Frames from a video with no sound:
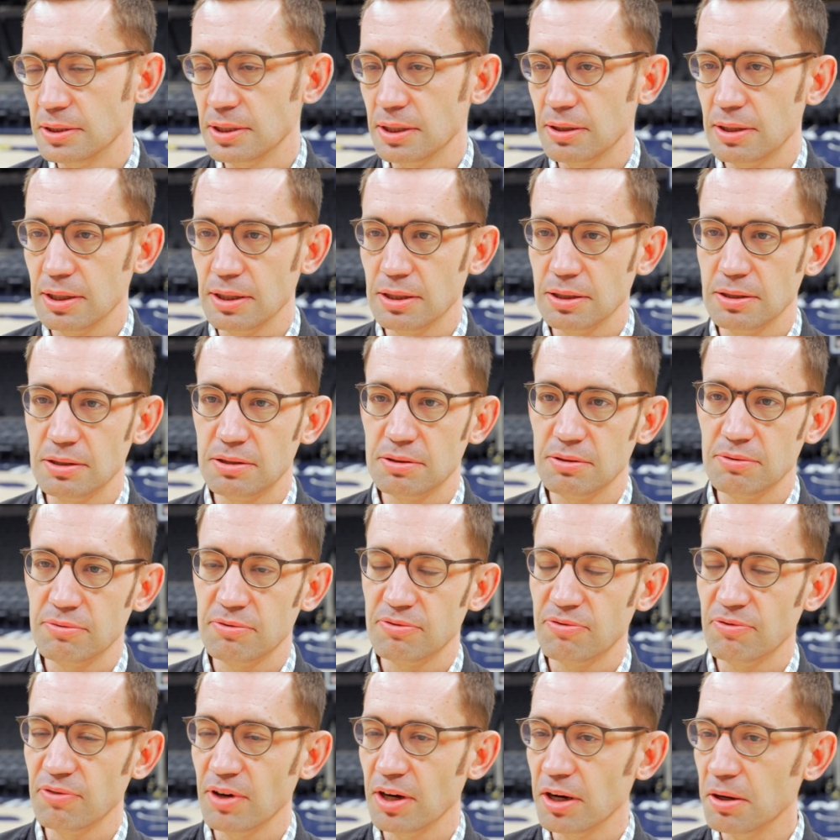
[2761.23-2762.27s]
I think it's, it's
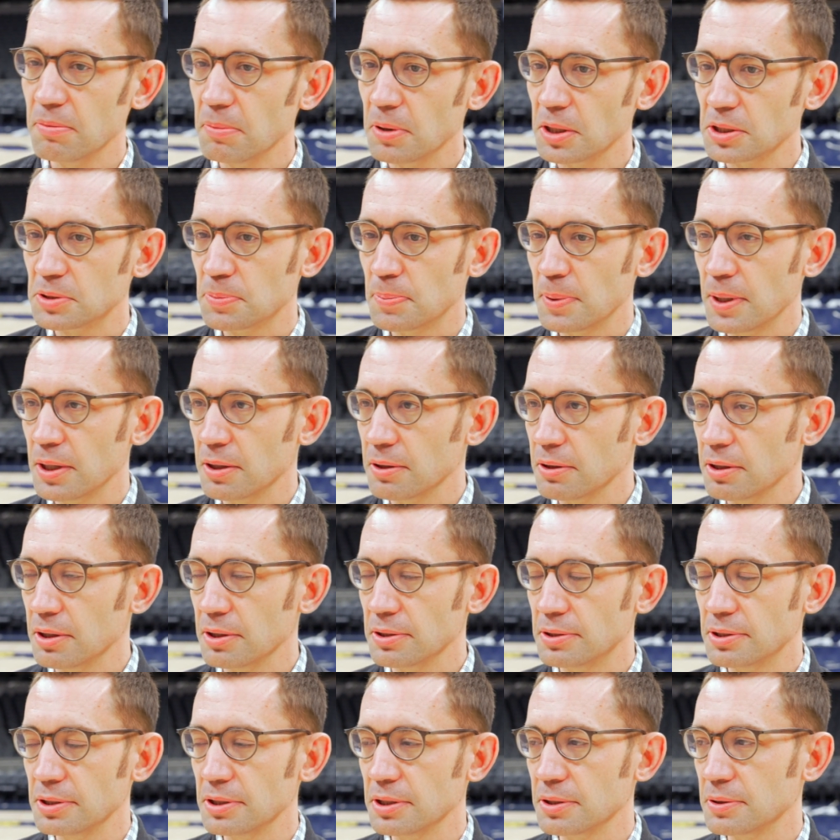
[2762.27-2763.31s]
very much parallel
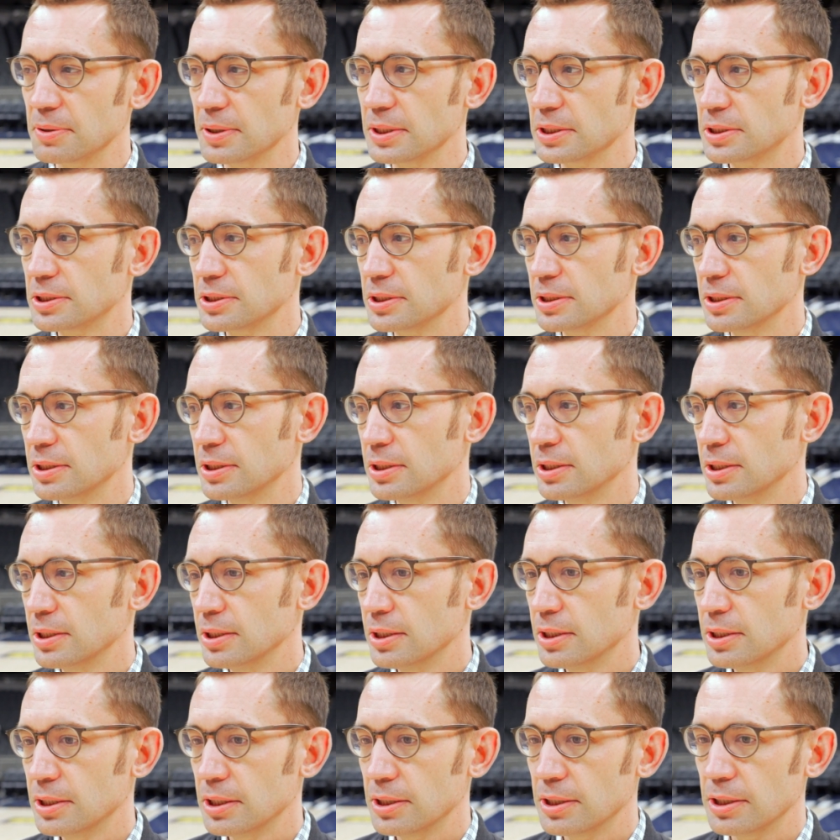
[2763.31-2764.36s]
to your question.
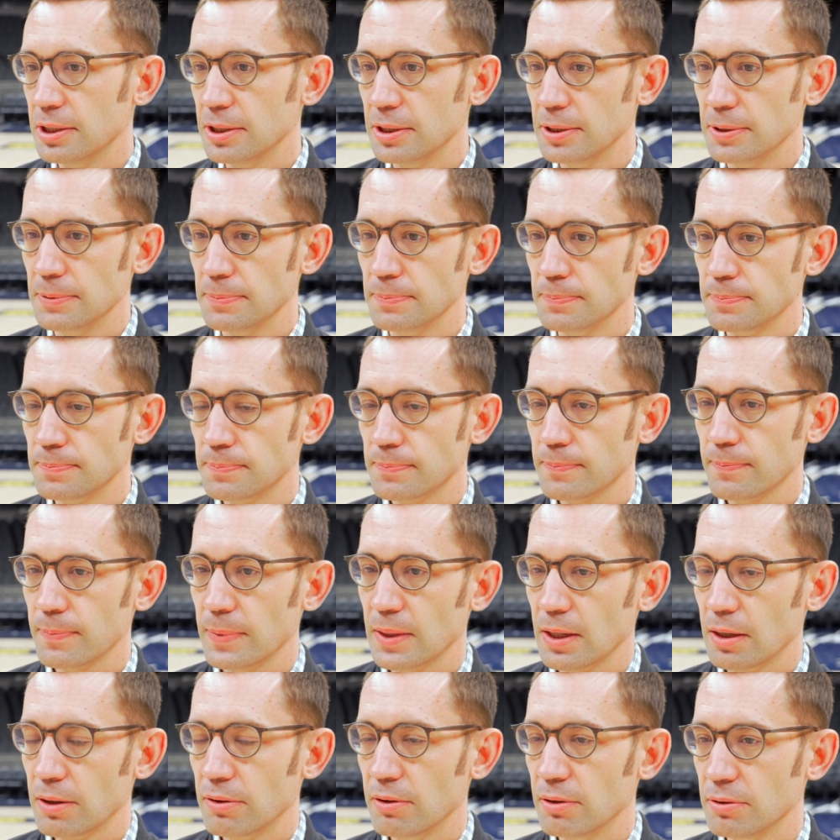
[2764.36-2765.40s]
Um,
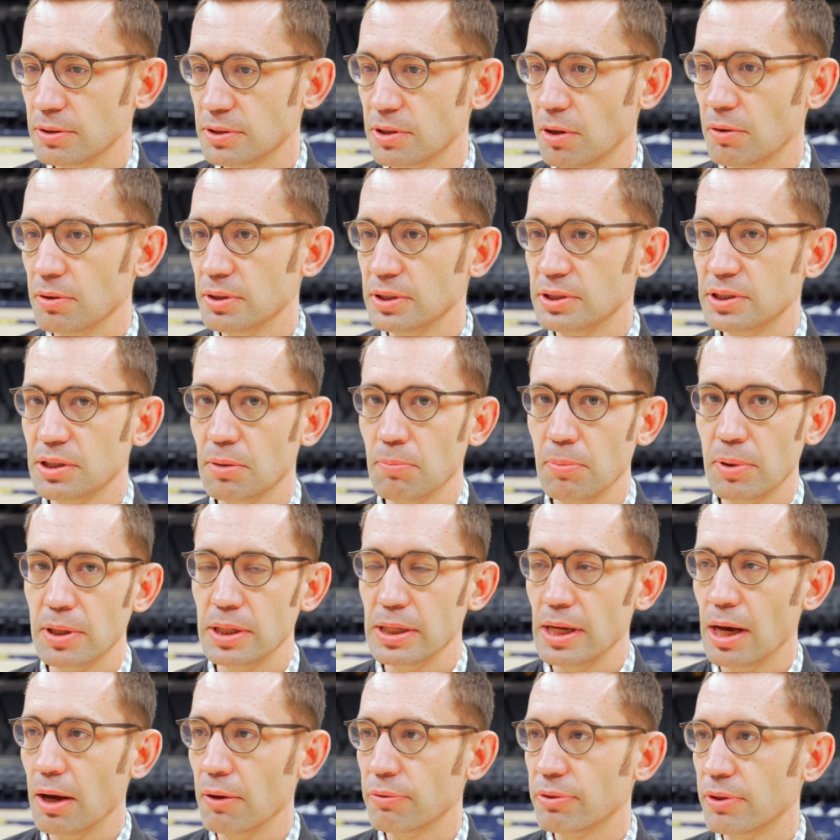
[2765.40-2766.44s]
there's always
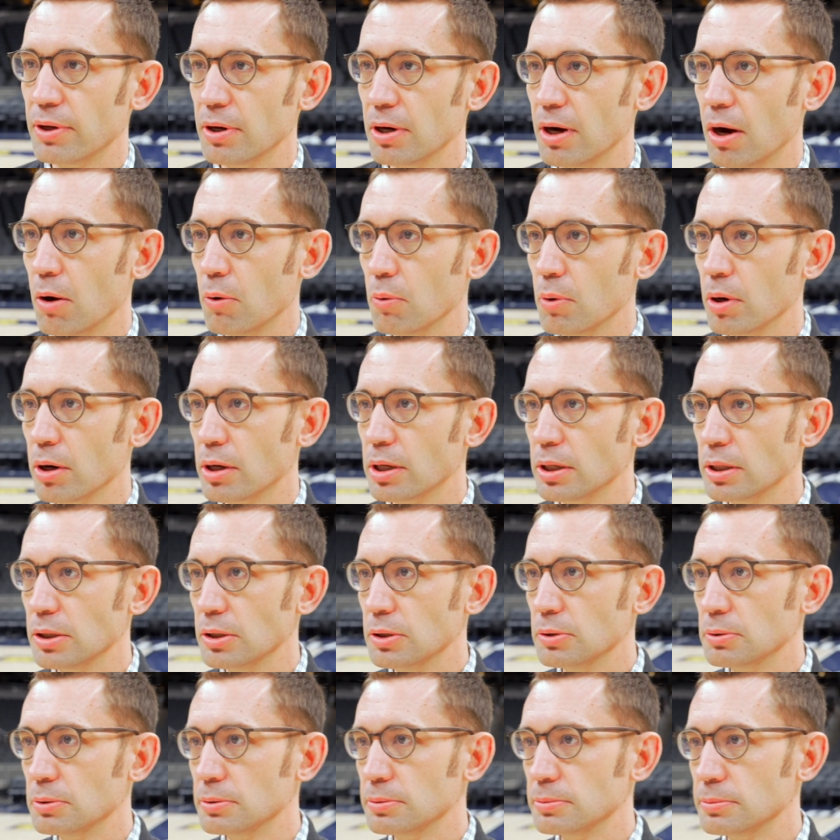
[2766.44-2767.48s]
somebody out there outworking you.